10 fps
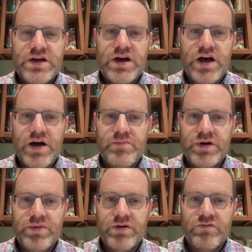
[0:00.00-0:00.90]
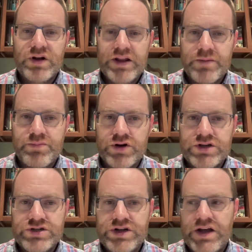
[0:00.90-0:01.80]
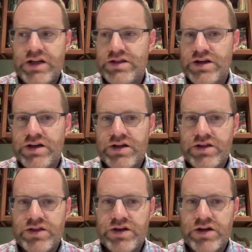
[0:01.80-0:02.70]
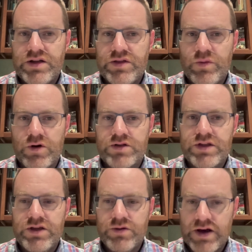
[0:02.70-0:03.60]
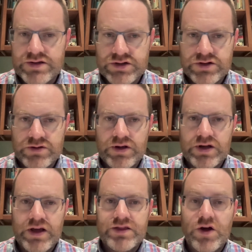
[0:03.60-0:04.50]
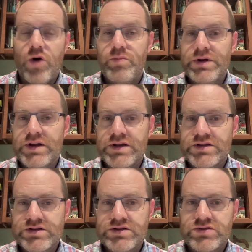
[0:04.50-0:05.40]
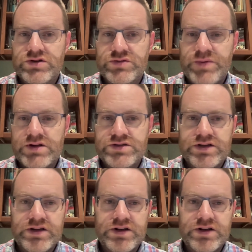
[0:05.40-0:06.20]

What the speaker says: But really appreciate the work that you guys are doing and the openness and transparency.